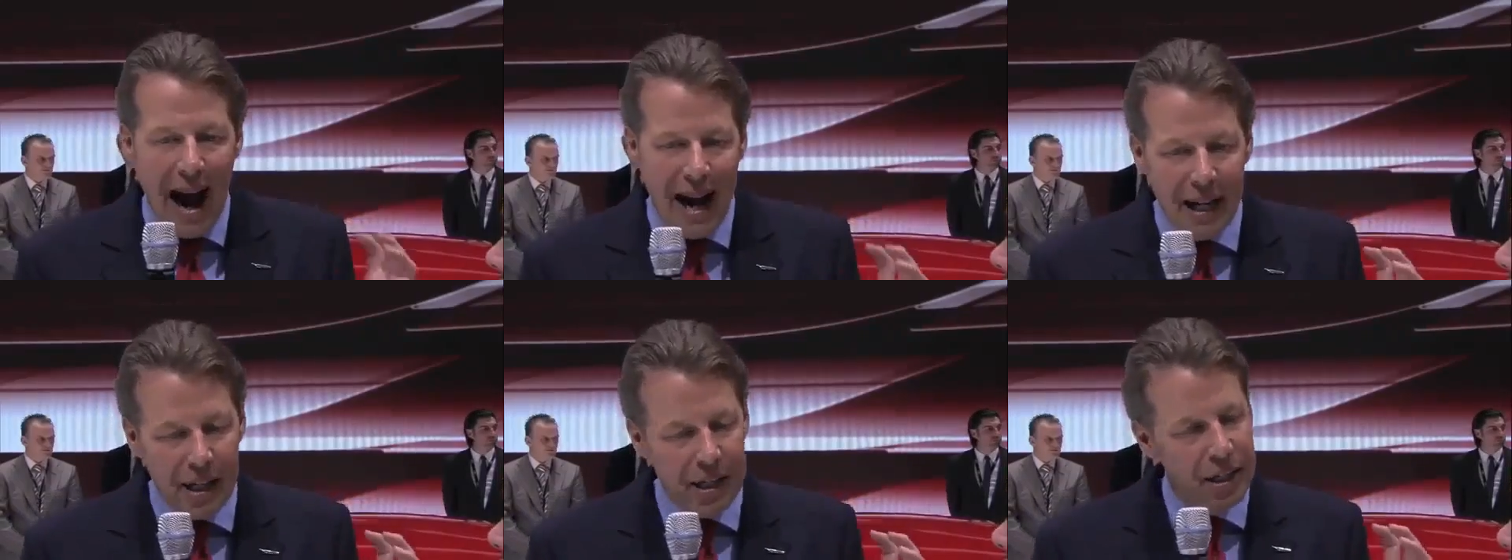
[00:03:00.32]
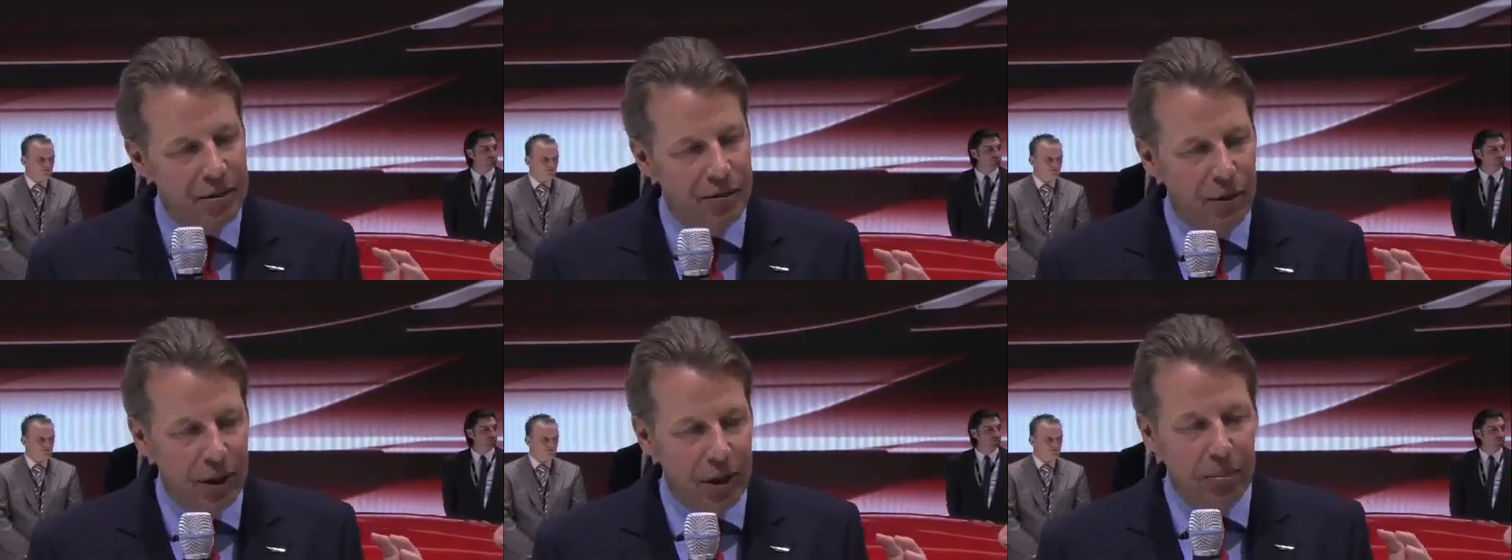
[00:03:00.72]

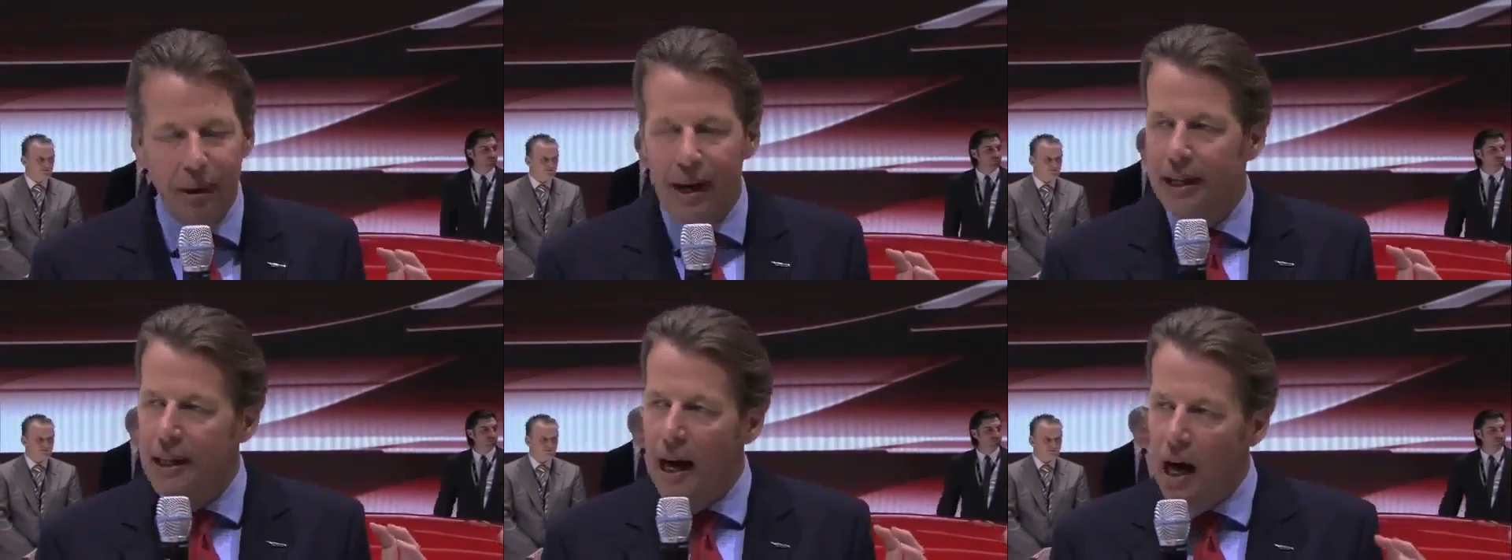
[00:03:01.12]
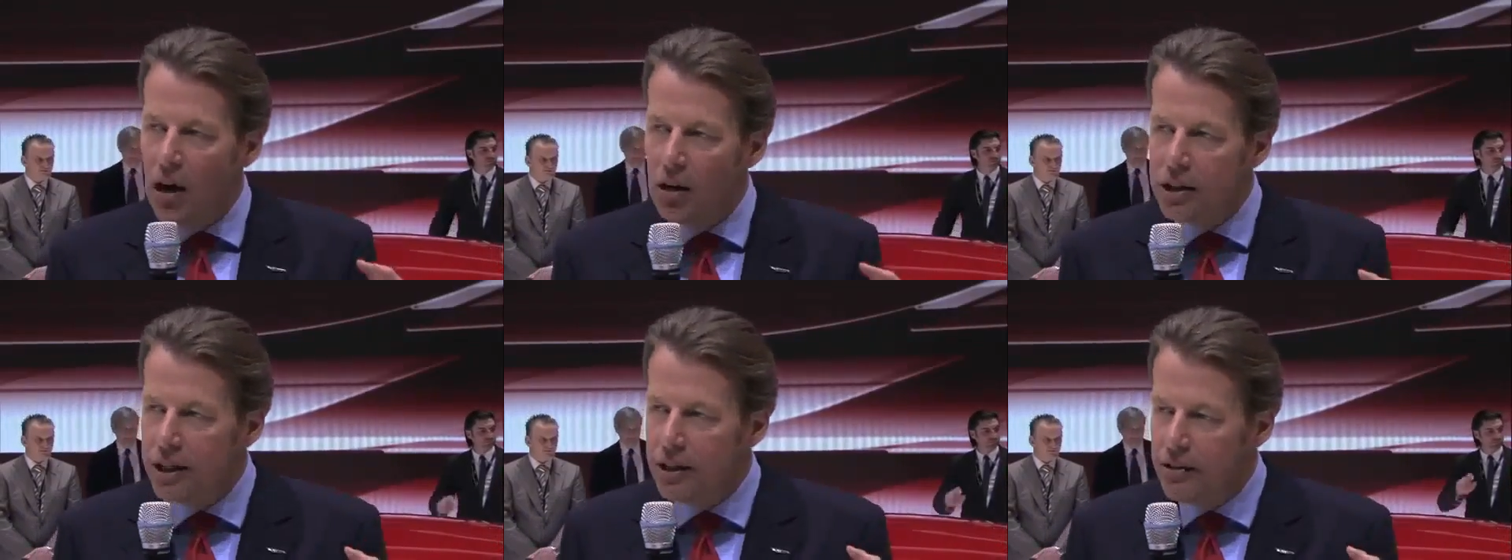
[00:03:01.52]
icon for the brand
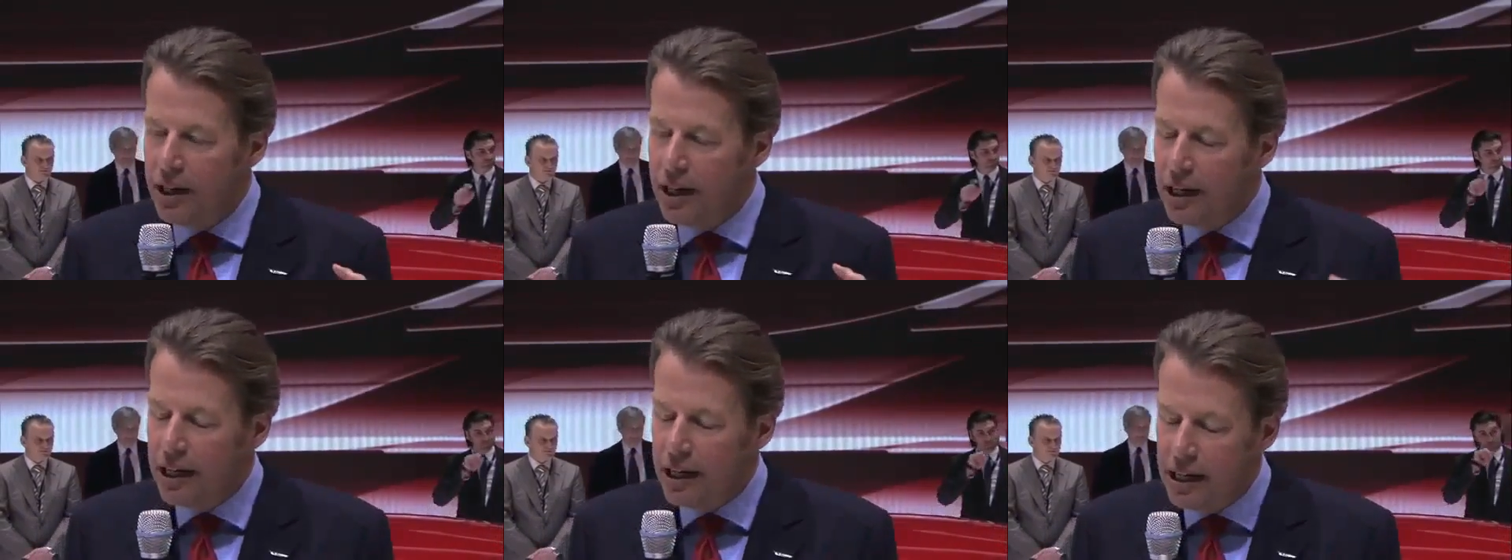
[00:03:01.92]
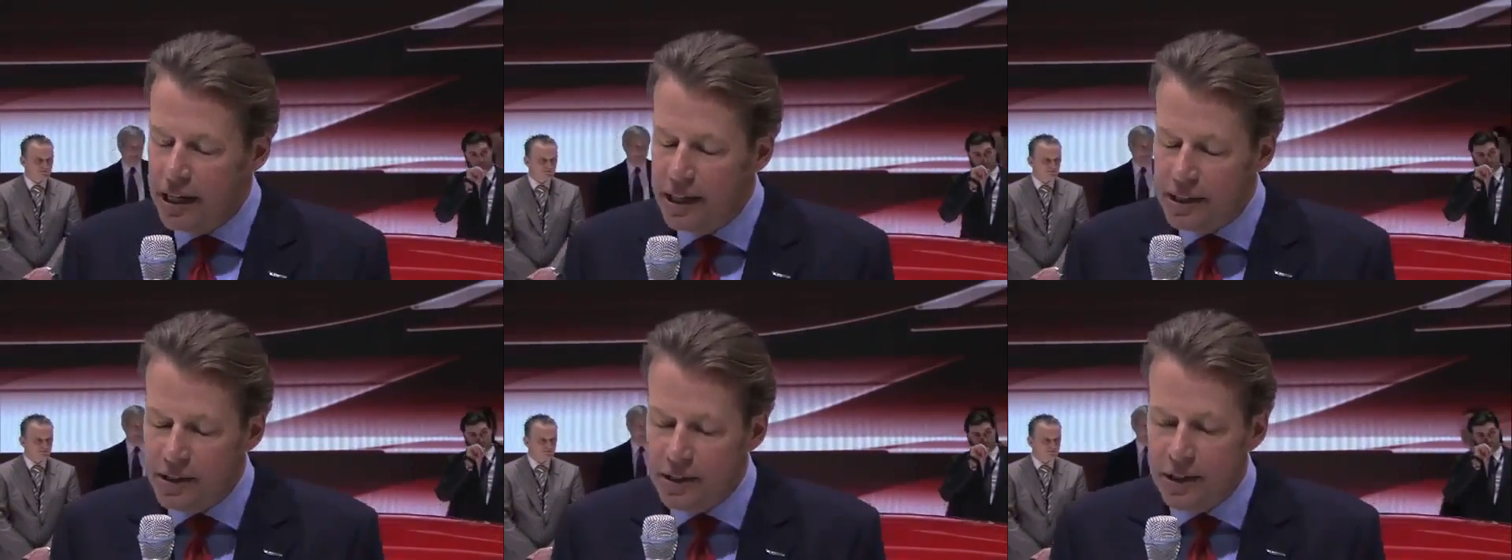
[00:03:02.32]
Audi
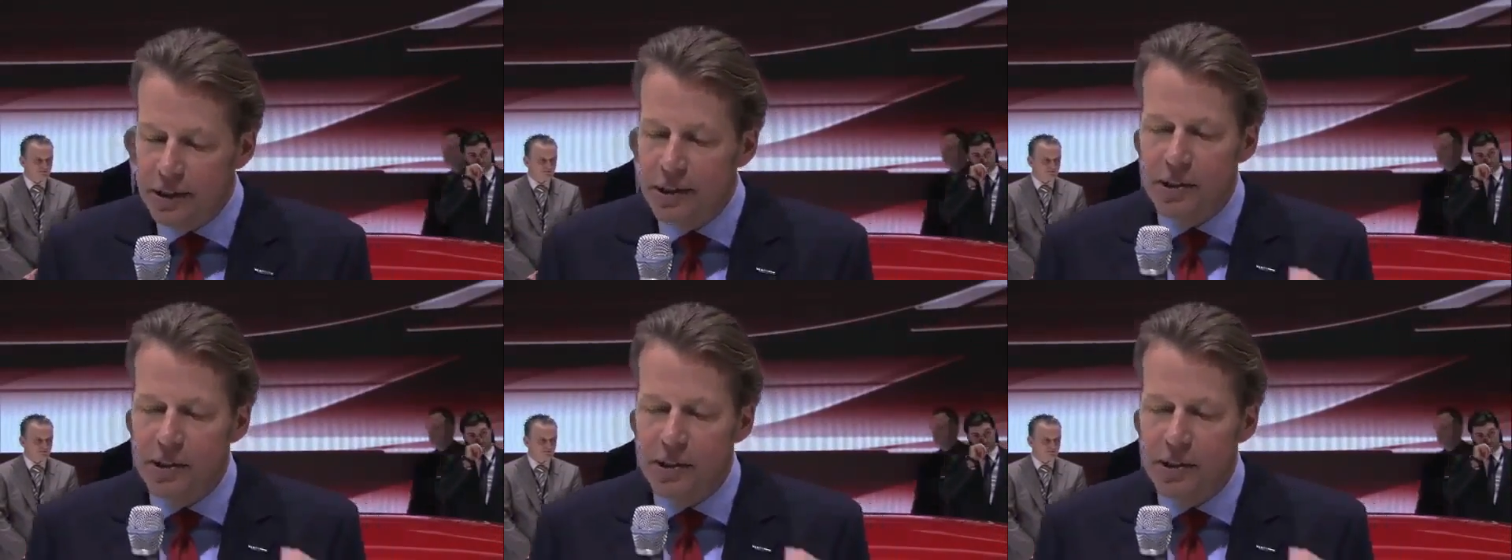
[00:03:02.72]
really is